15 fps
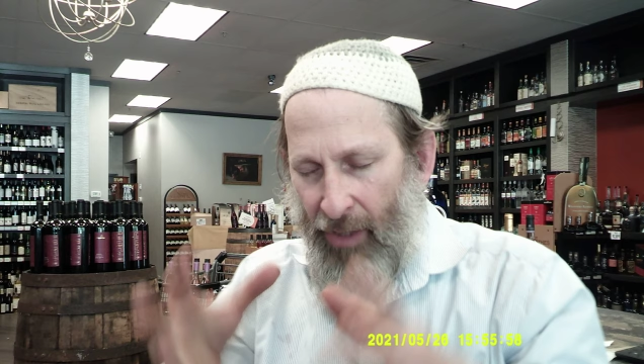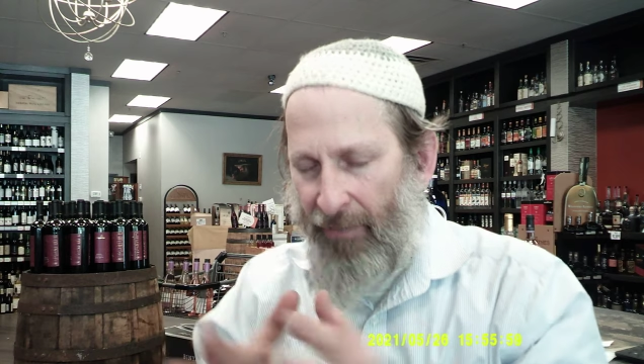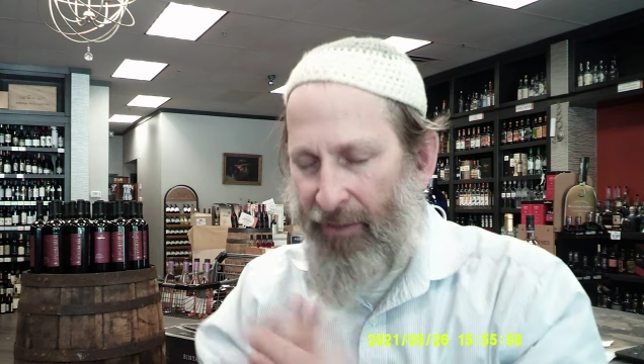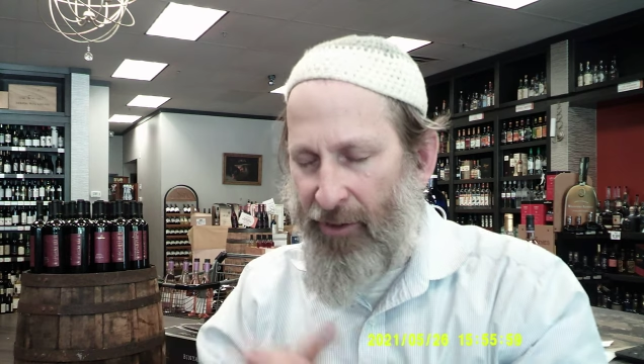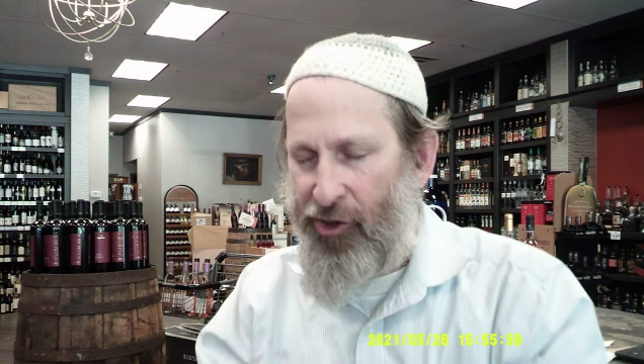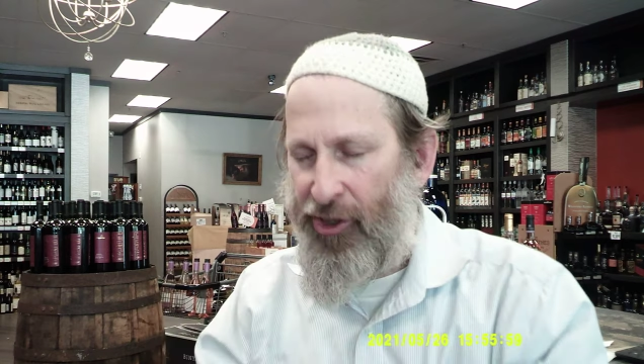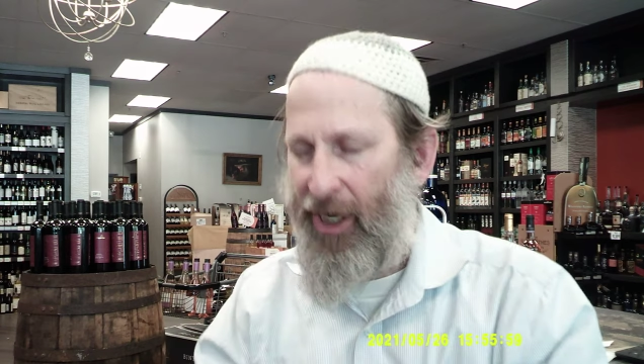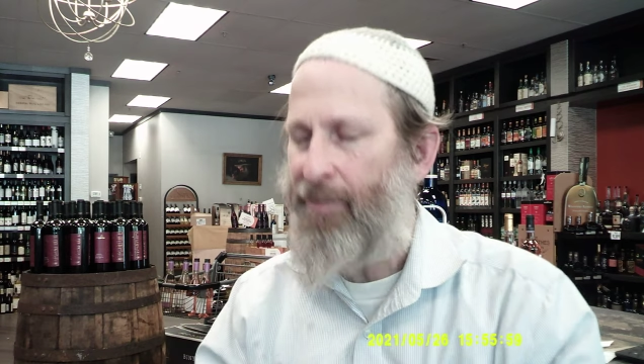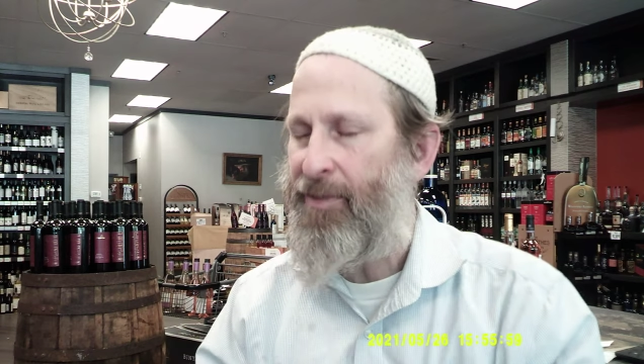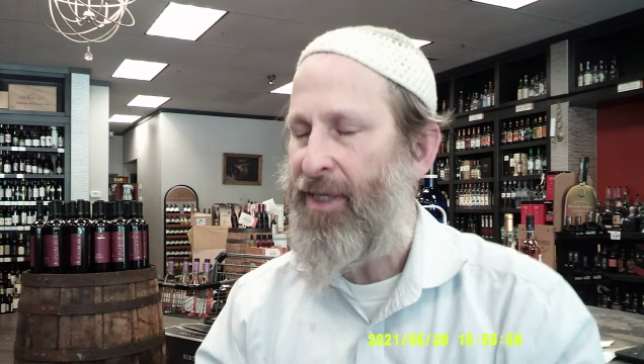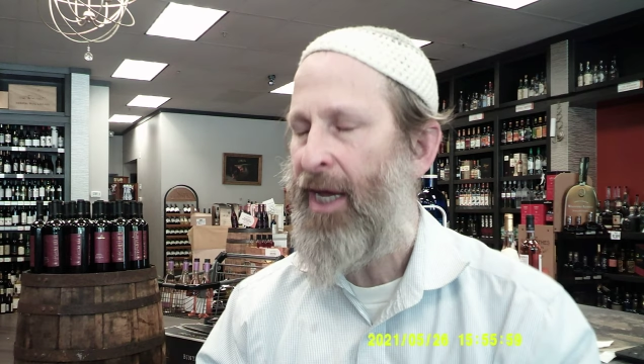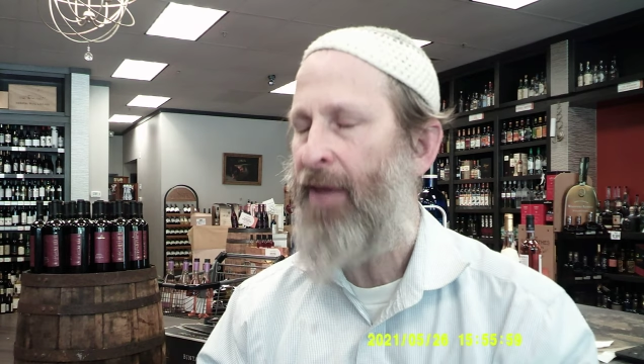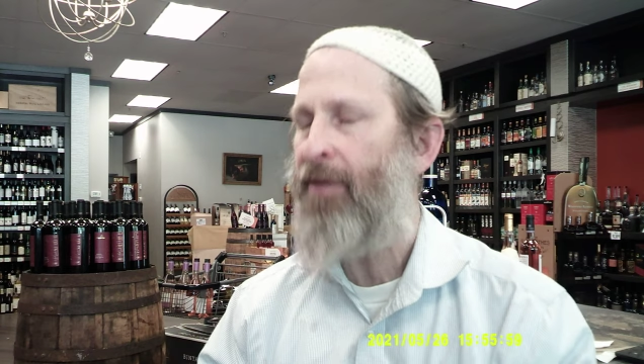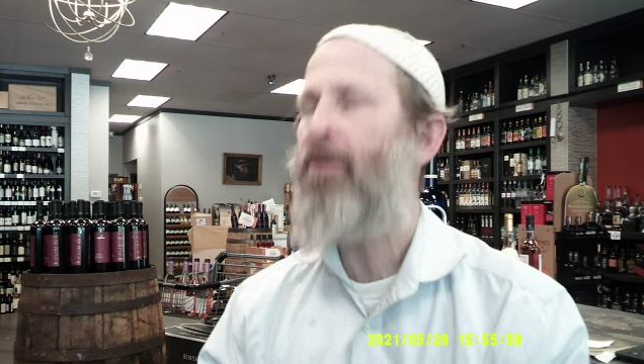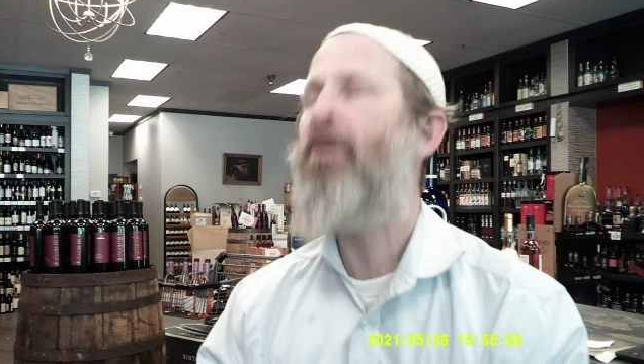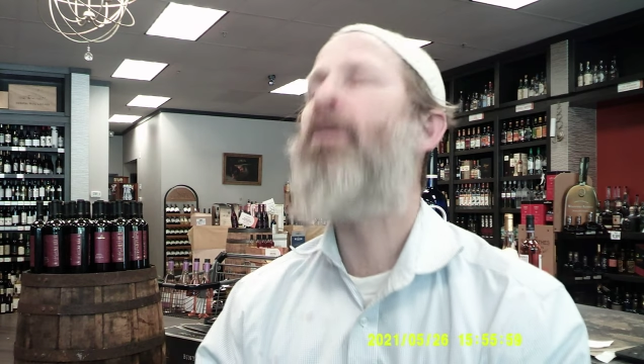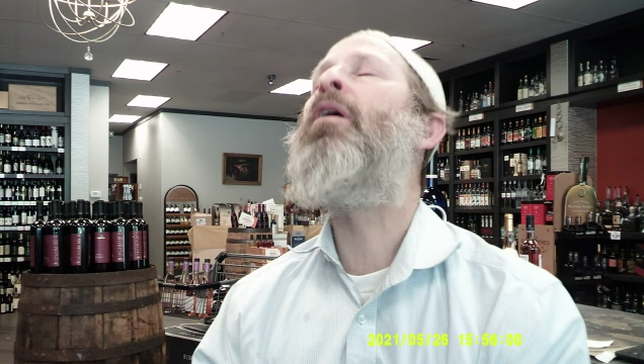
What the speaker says: shape together.